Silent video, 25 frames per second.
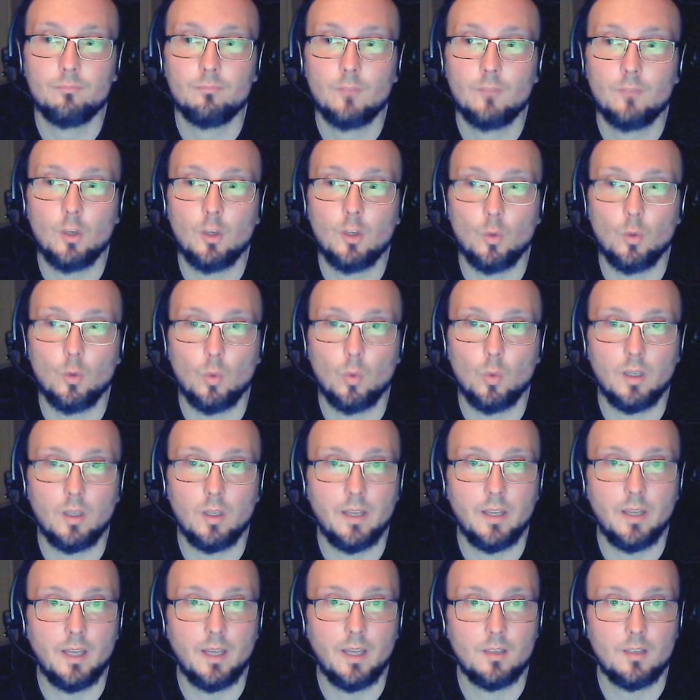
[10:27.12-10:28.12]
you will
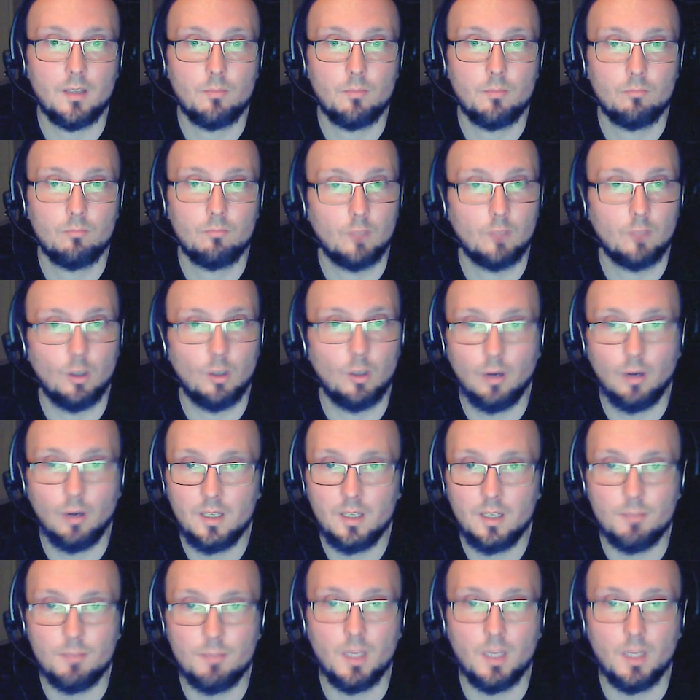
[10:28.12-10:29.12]
get
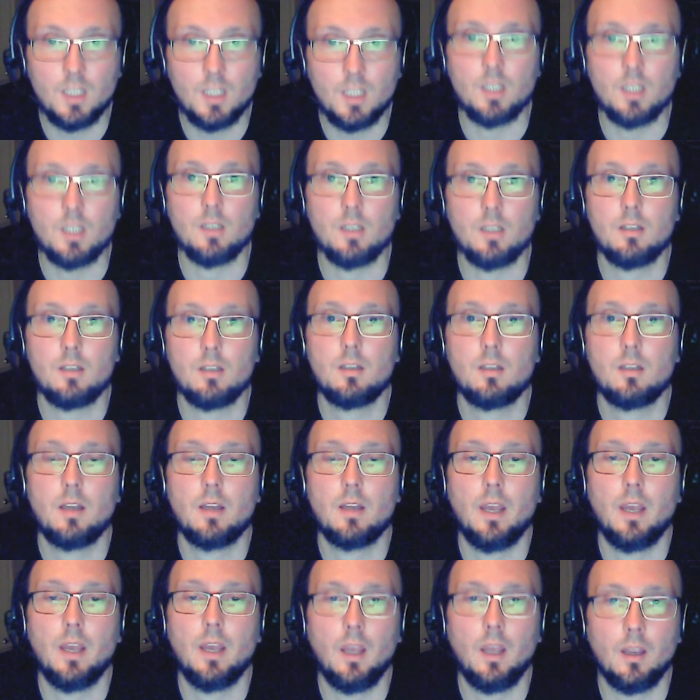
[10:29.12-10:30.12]
great images.
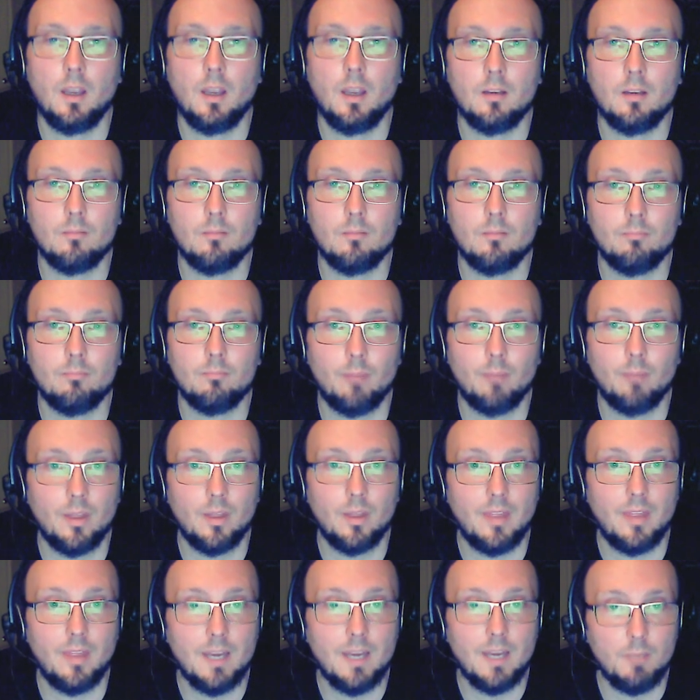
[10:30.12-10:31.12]

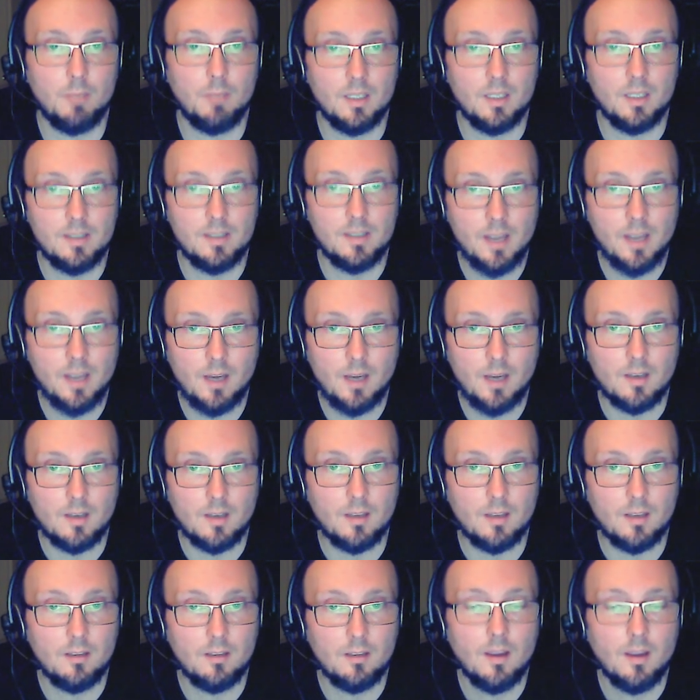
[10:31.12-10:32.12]
But that being said,
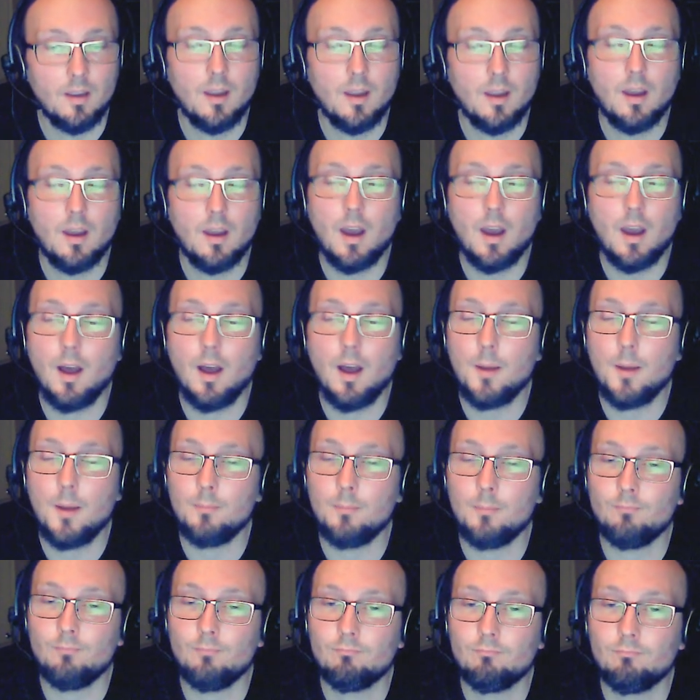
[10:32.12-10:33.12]

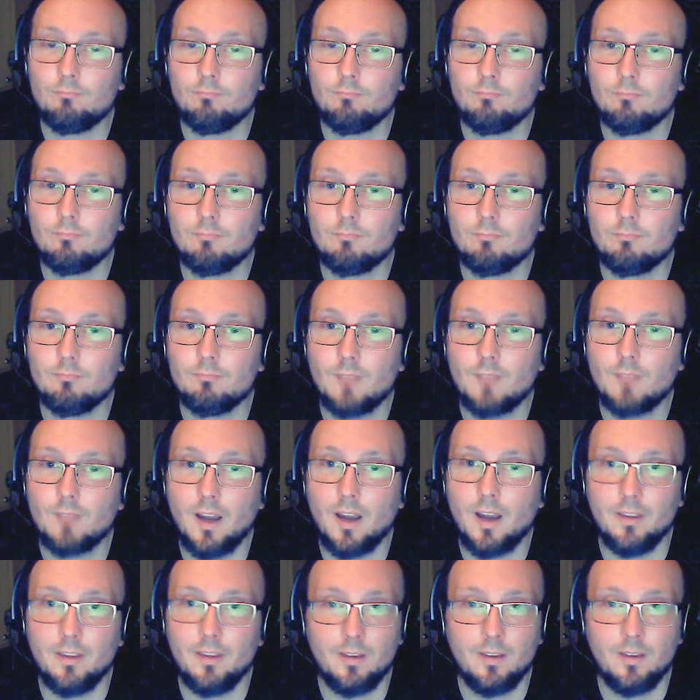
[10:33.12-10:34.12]
um,
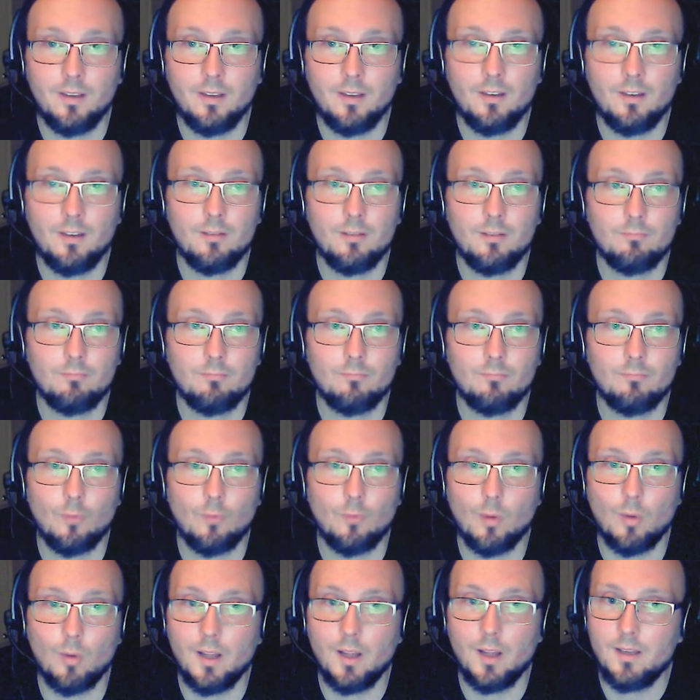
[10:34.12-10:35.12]
I think
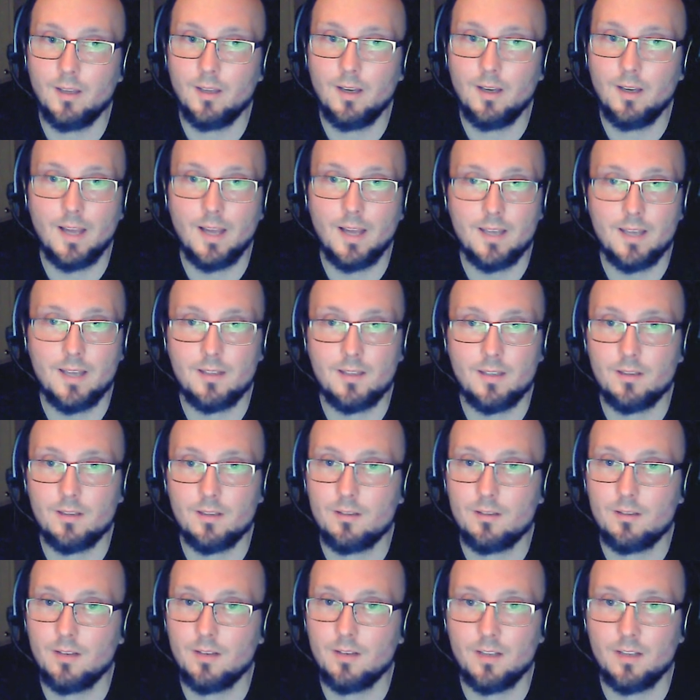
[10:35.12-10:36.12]
welding glass
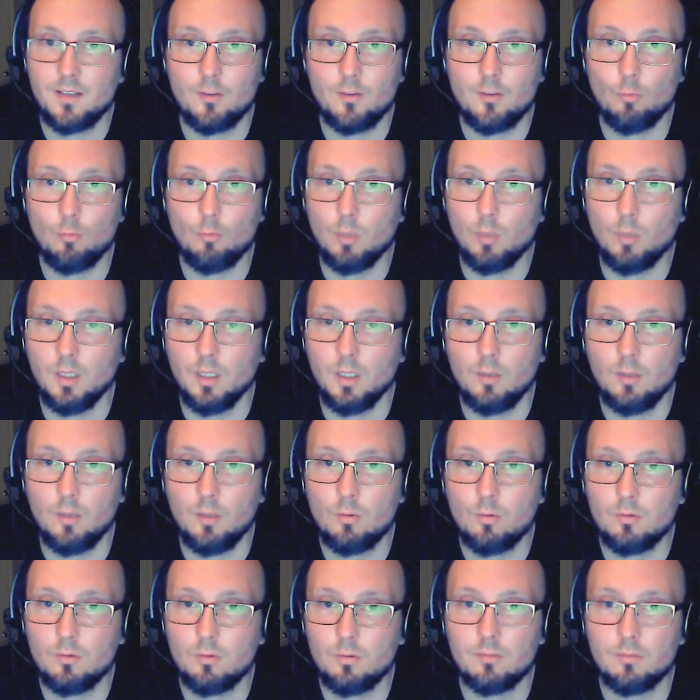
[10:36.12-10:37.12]
is a really
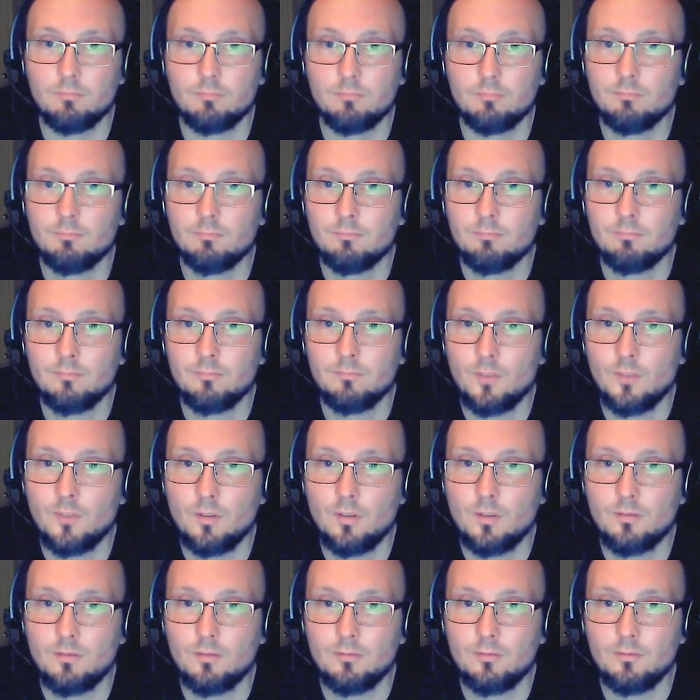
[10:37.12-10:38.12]
cool
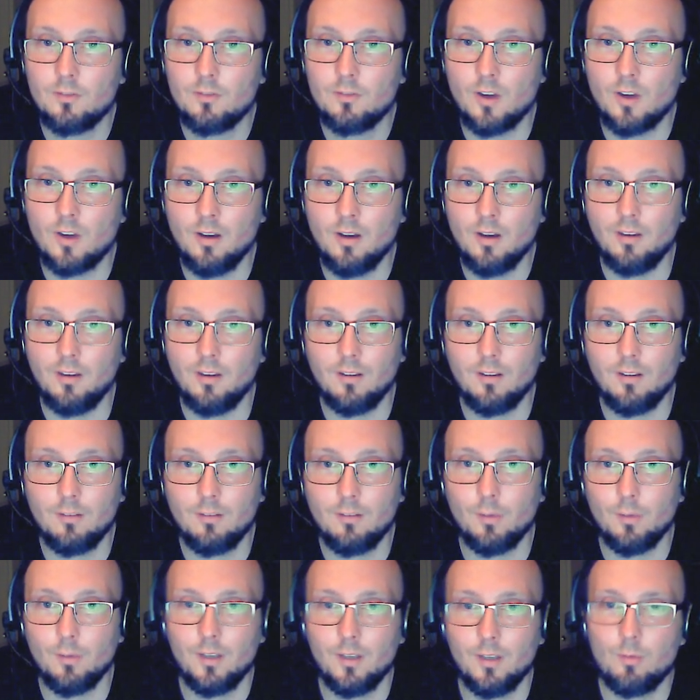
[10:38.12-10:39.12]
toy,
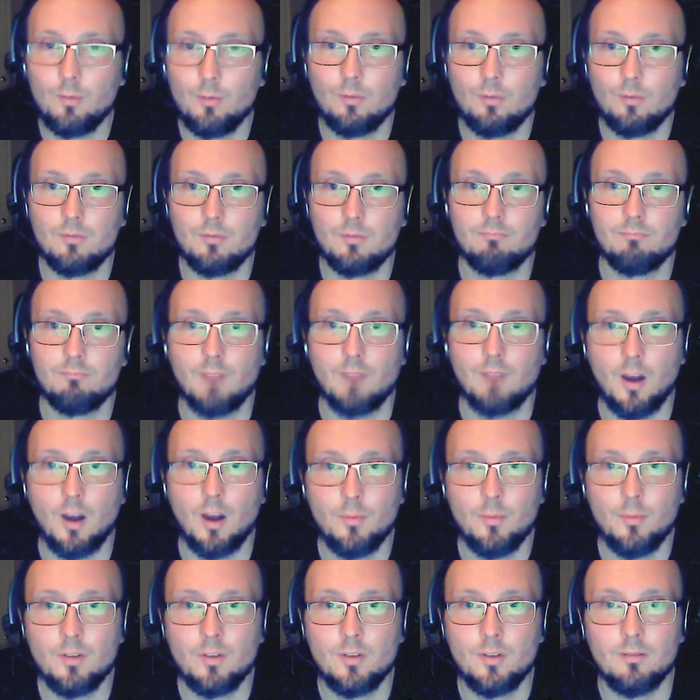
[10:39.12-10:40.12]
really cool
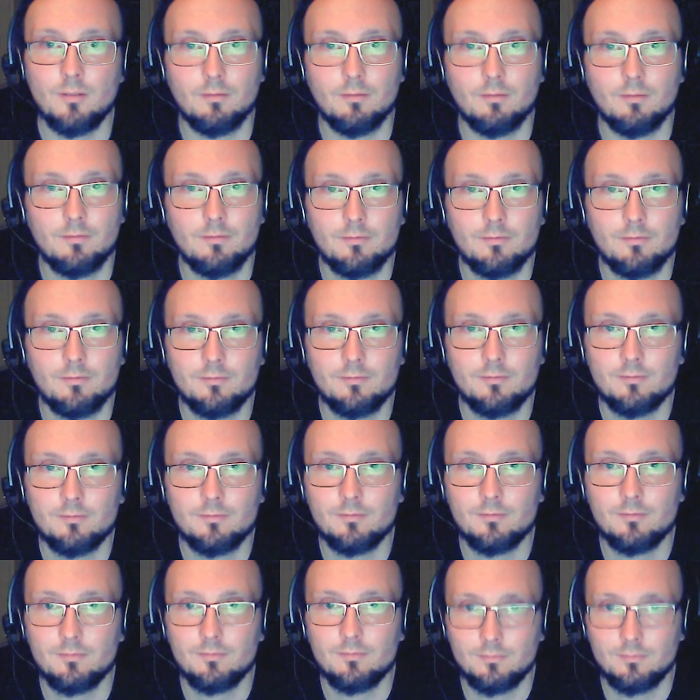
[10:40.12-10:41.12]
option.
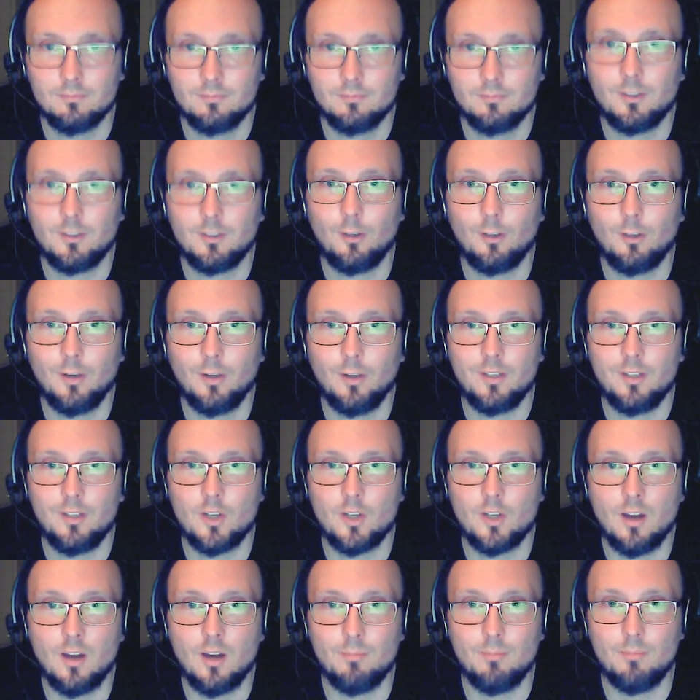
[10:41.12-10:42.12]
Great
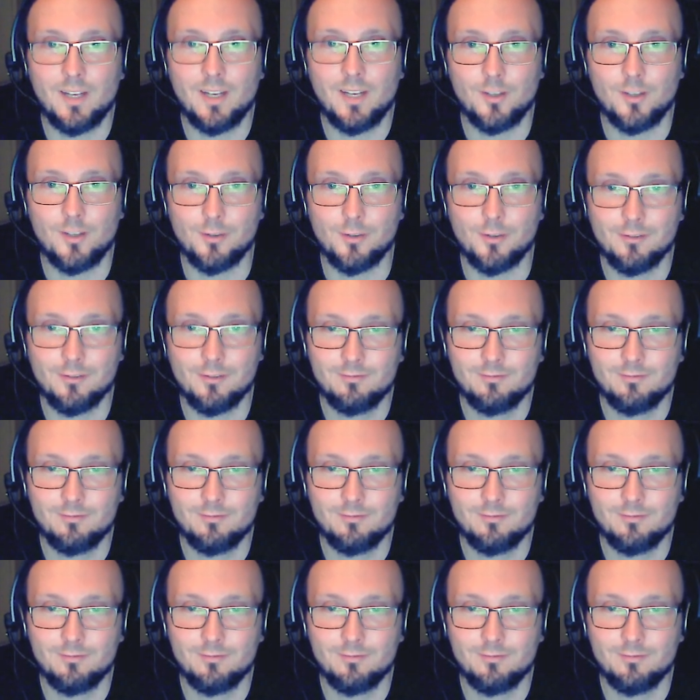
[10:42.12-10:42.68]
job, Matthew.